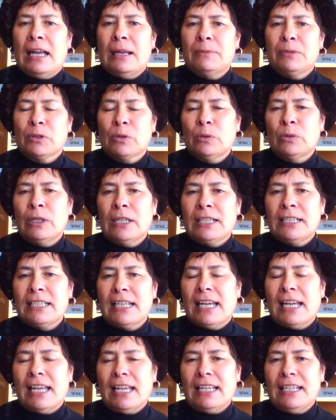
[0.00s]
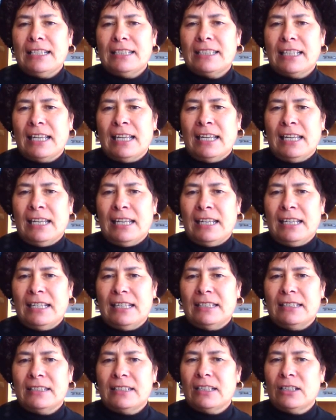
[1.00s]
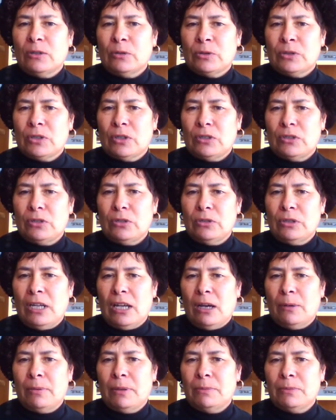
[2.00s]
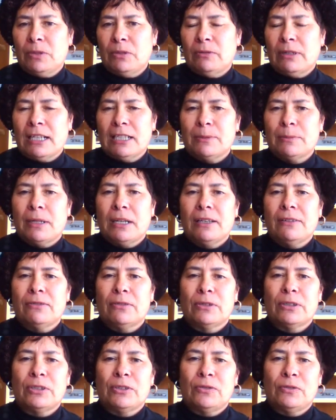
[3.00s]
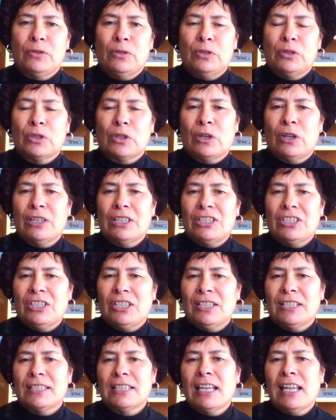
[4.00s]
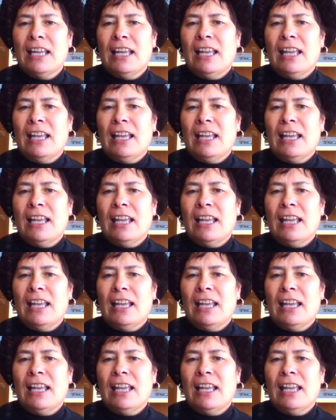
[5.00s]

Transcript: schooling days, and also to help him to raise money for his future college years.